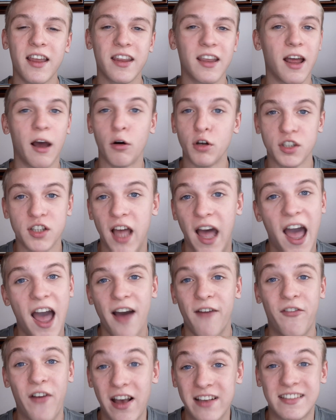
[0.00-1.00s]
I was
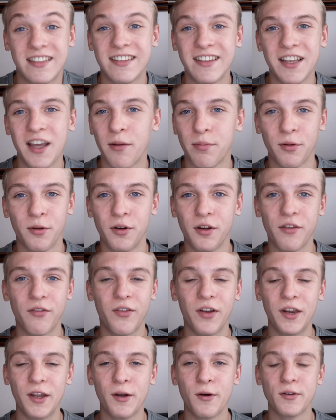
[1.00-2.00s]
half-assedly uploading
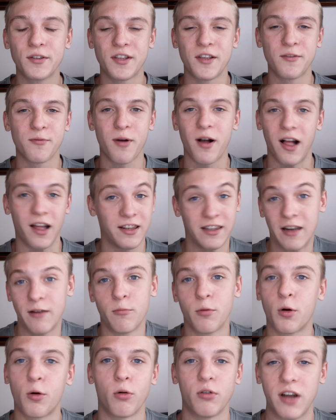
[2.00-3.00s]
videos as well. I didn't
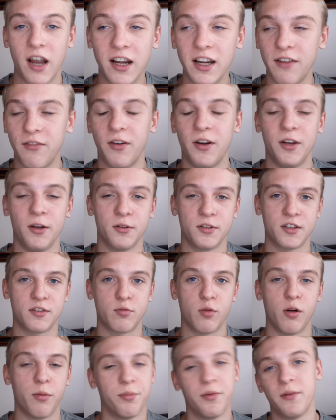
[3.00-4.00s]
record any videos as
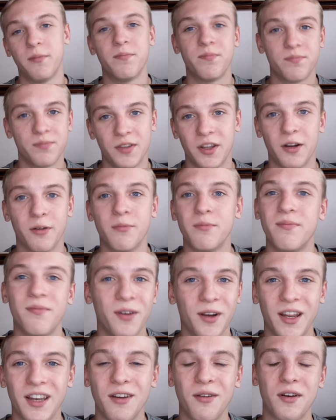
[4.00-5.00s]
well, but
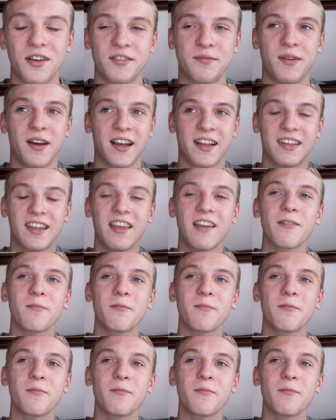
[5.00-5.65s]
what can you expect?